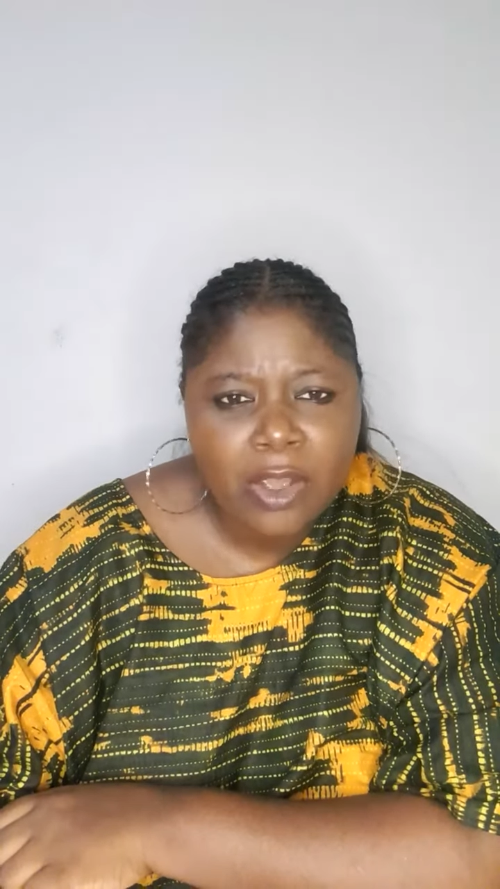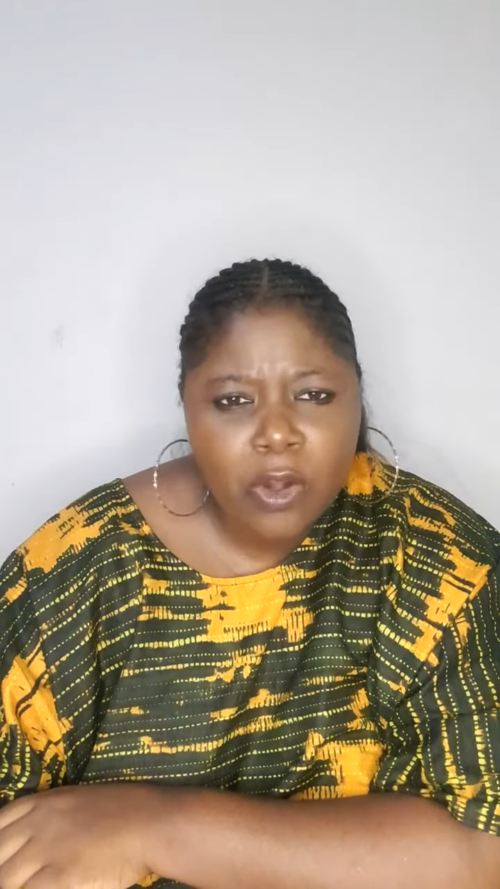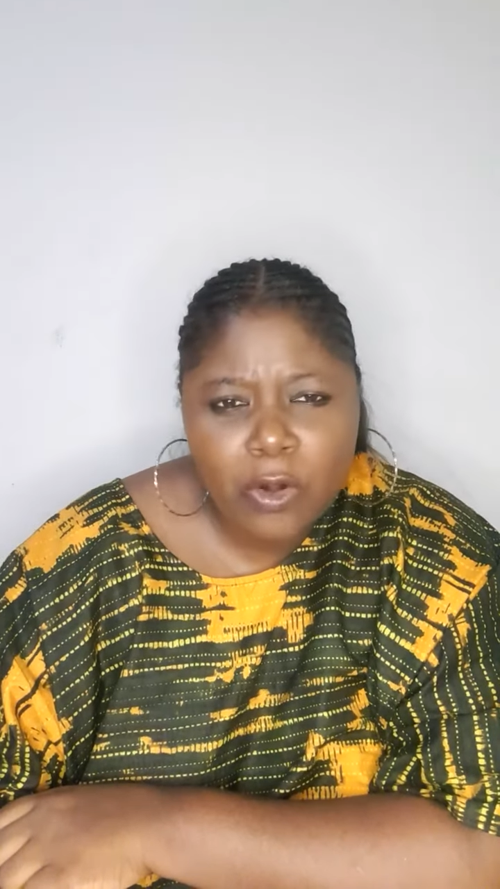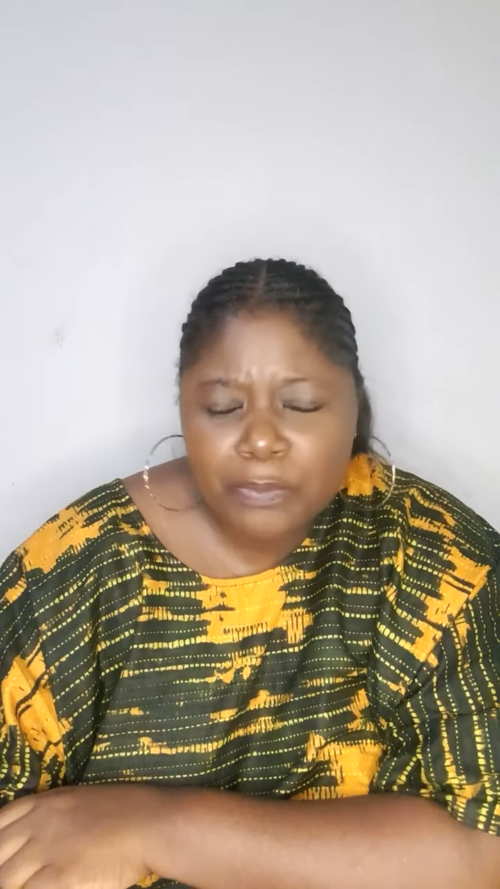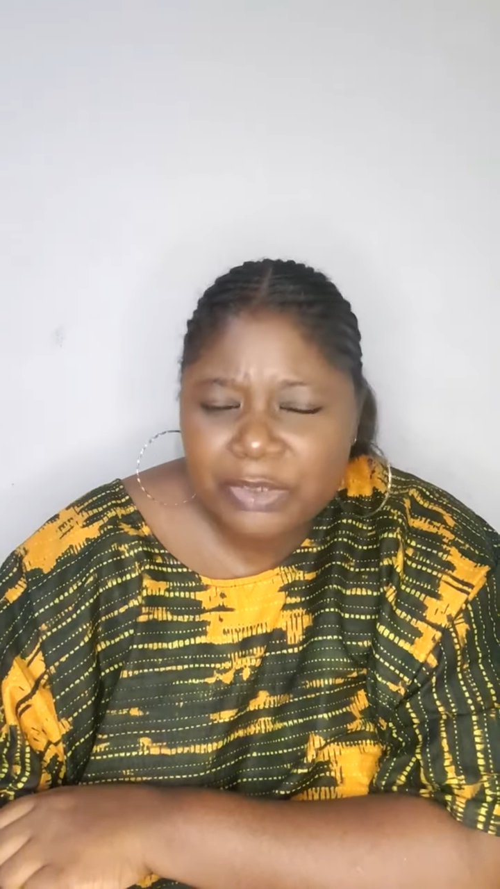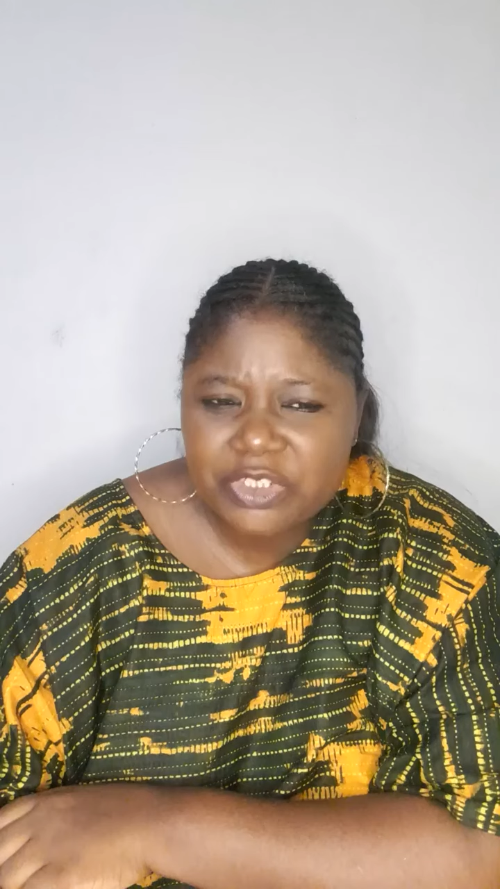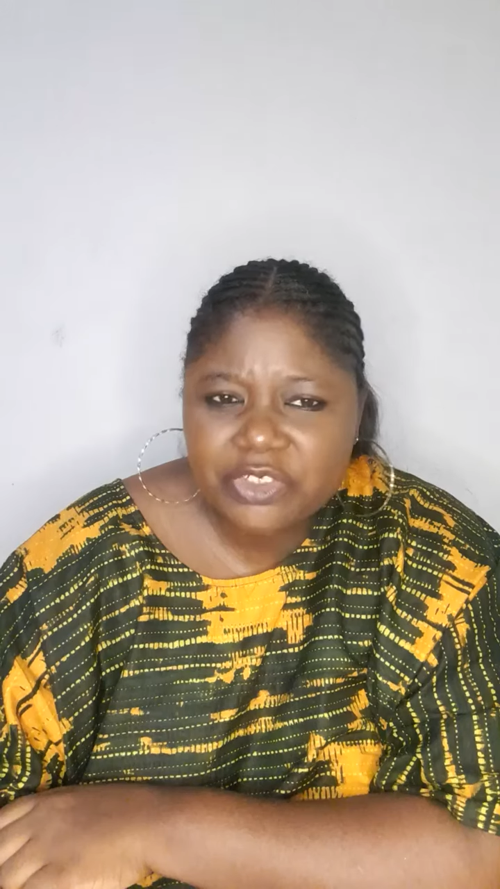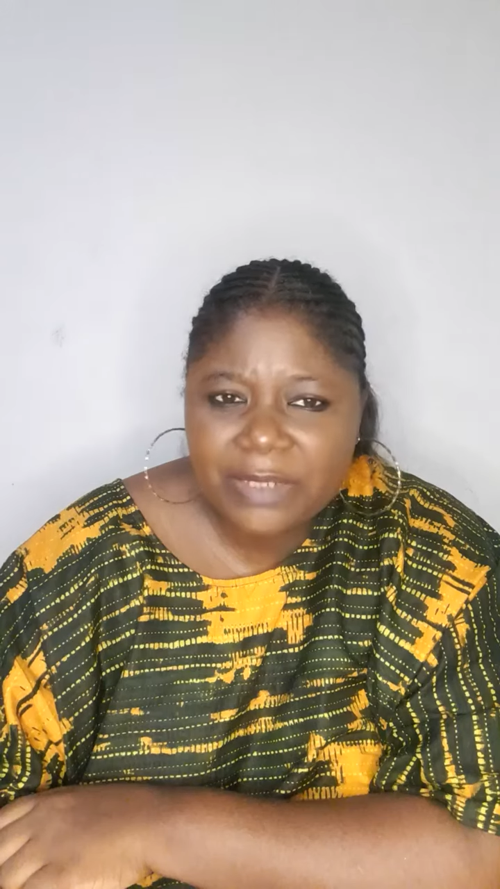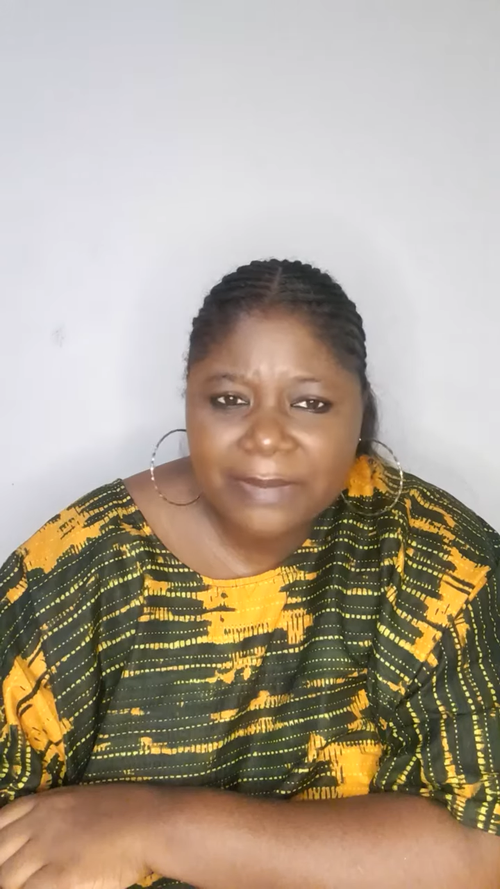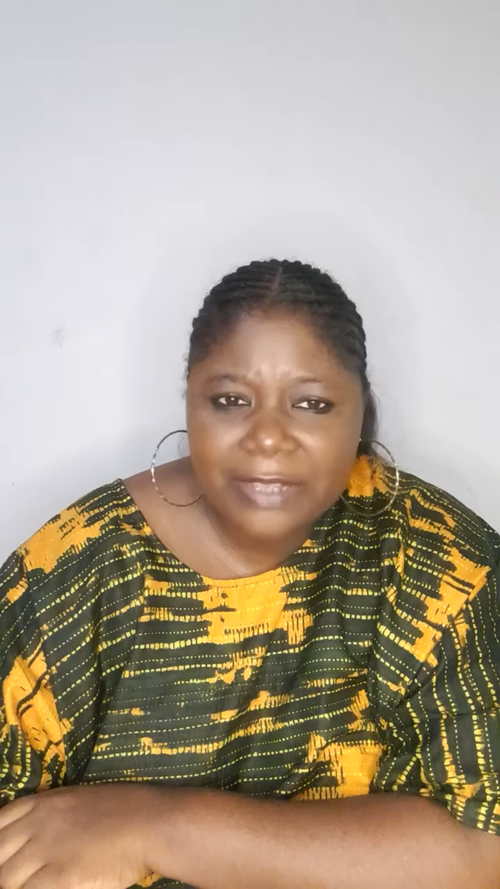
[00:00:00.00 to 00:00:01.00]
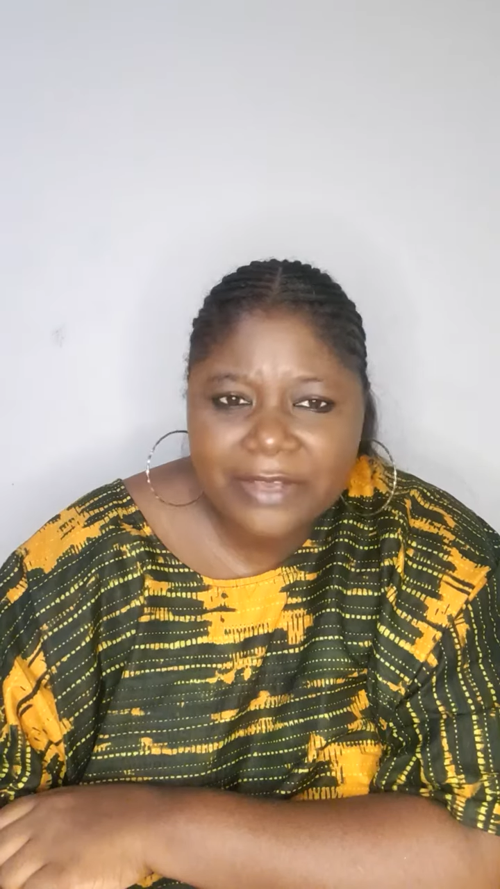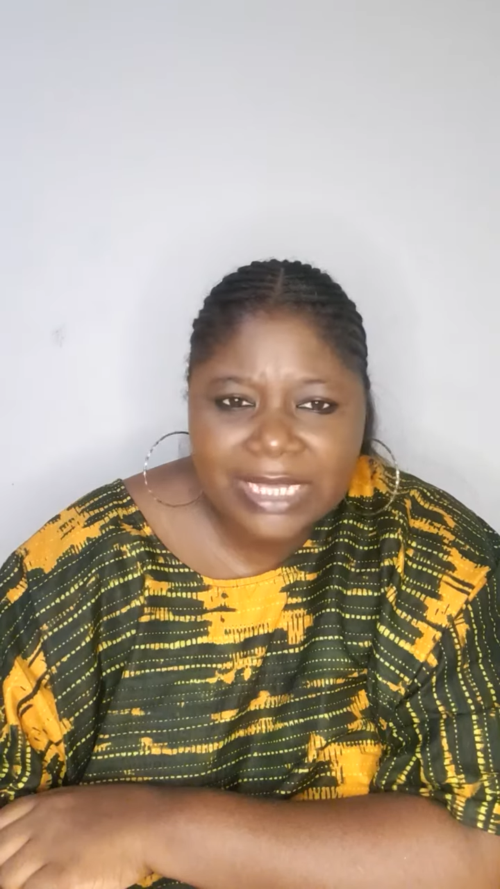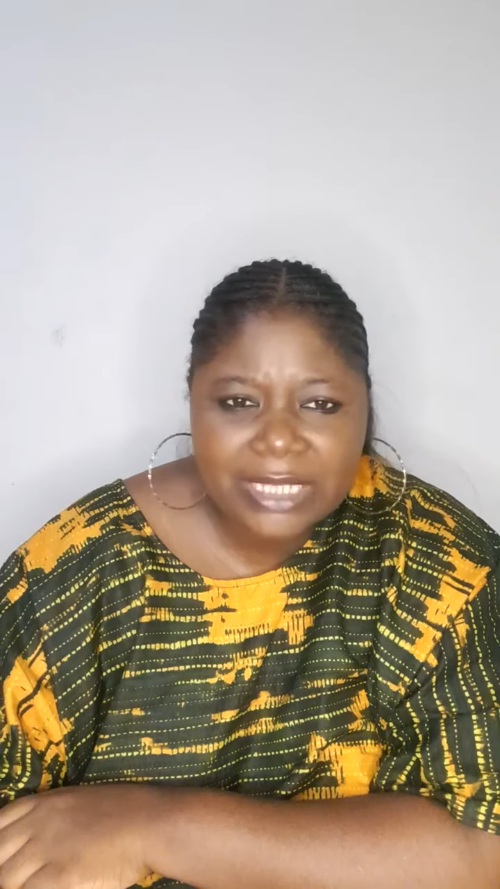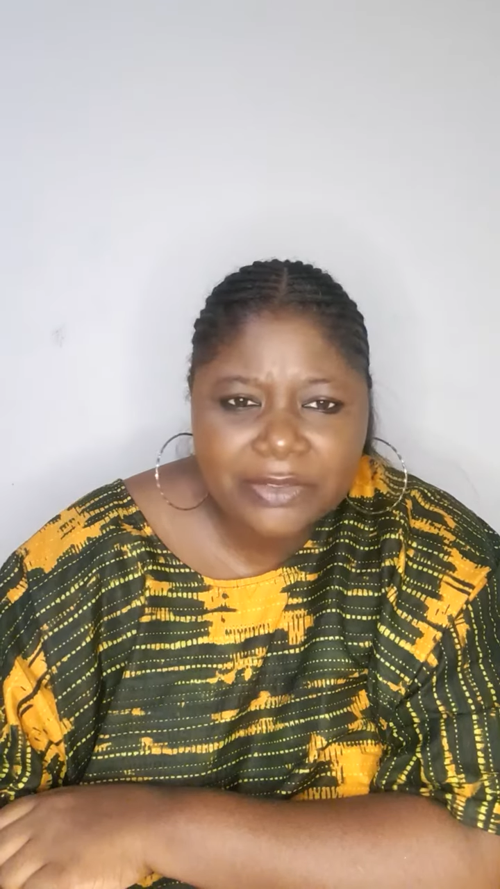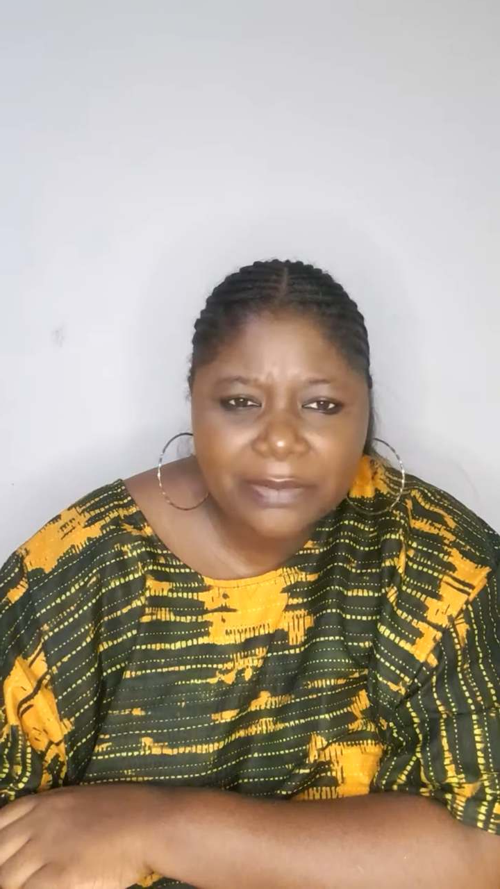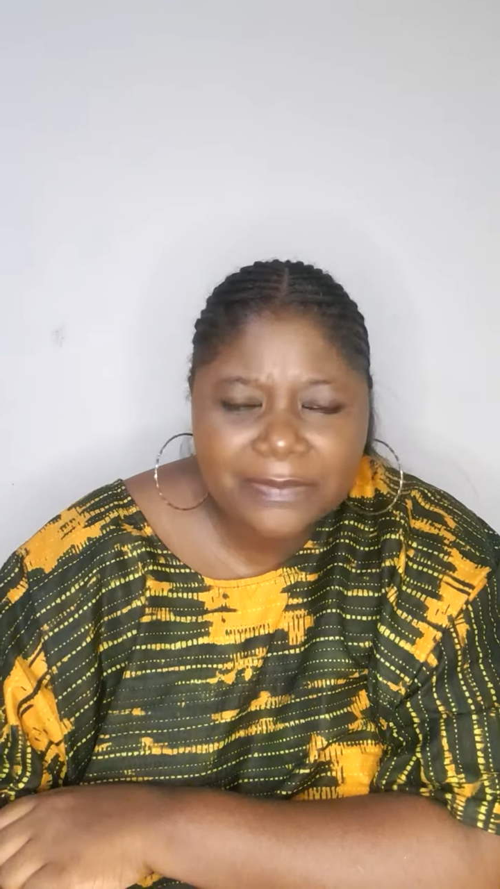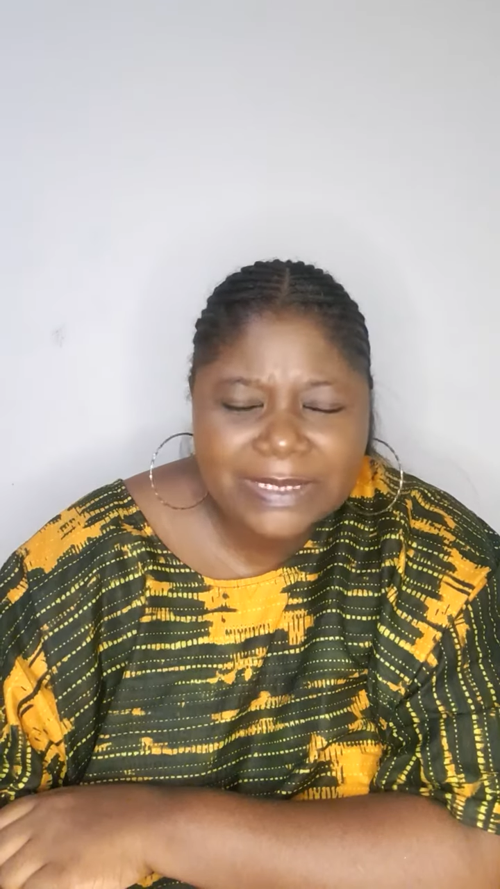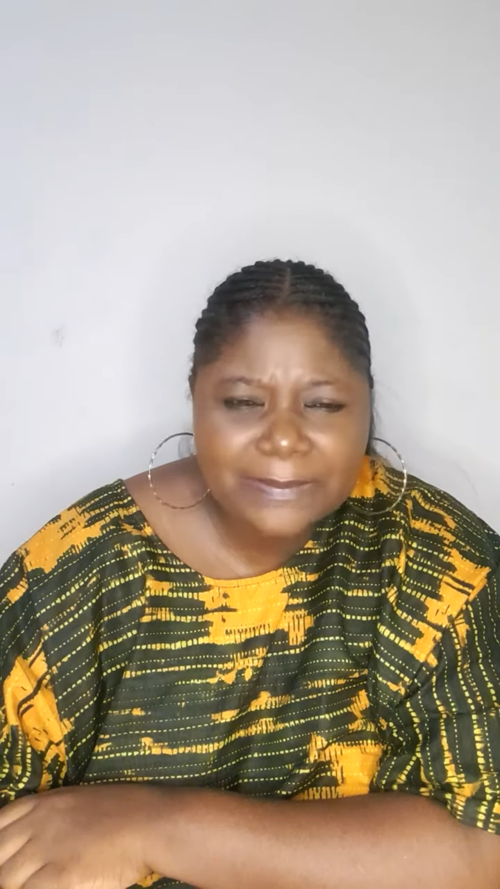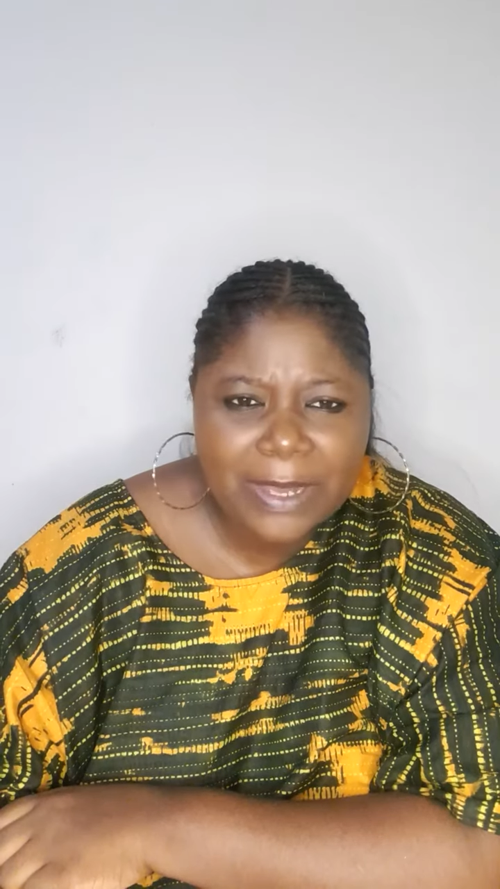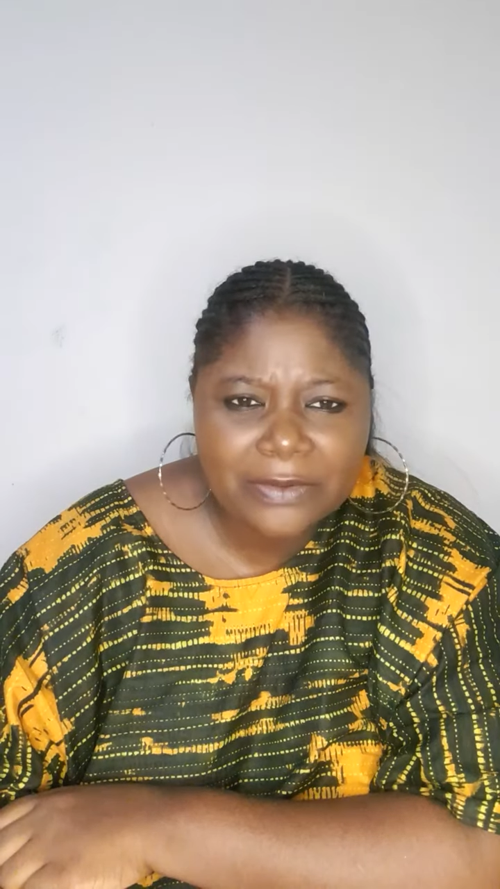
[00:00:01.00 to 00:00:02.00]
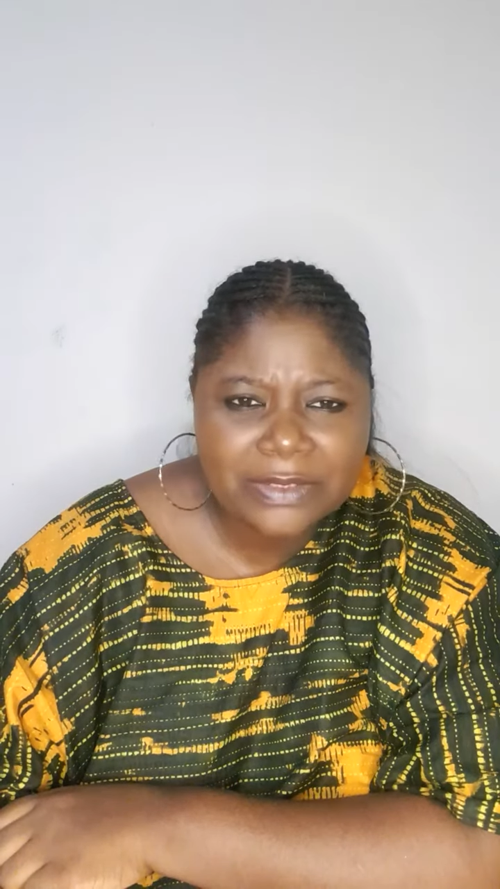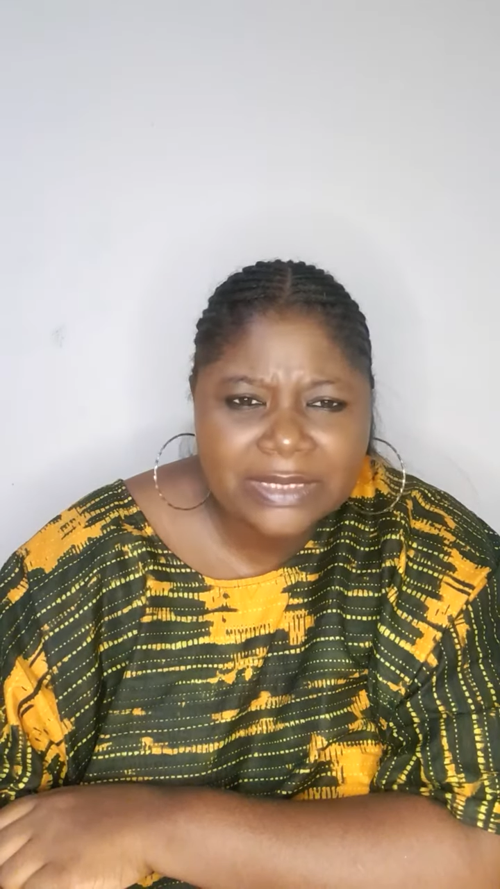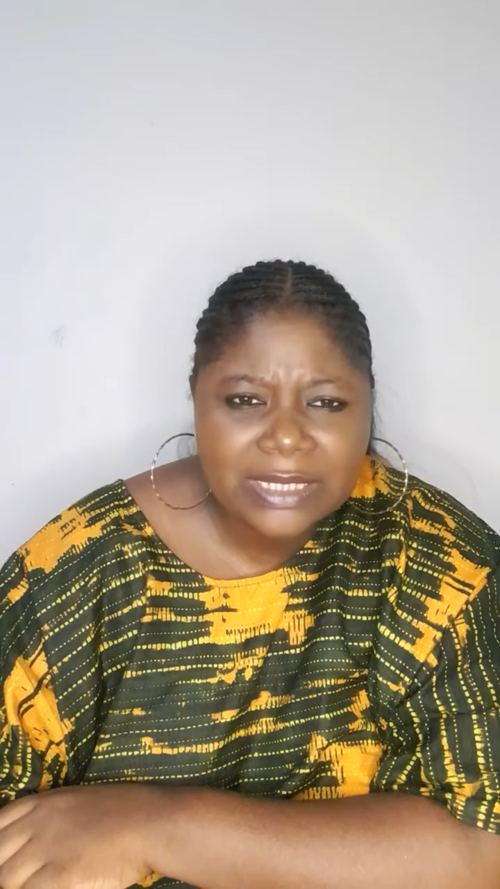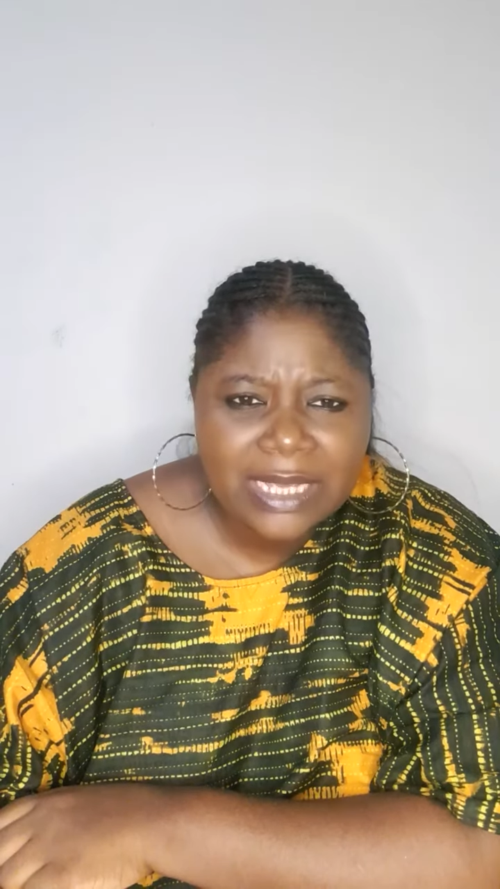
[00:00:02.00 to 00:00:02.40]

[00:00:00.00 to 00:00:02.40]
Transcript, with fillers: or betrayed by your kingdom spouse.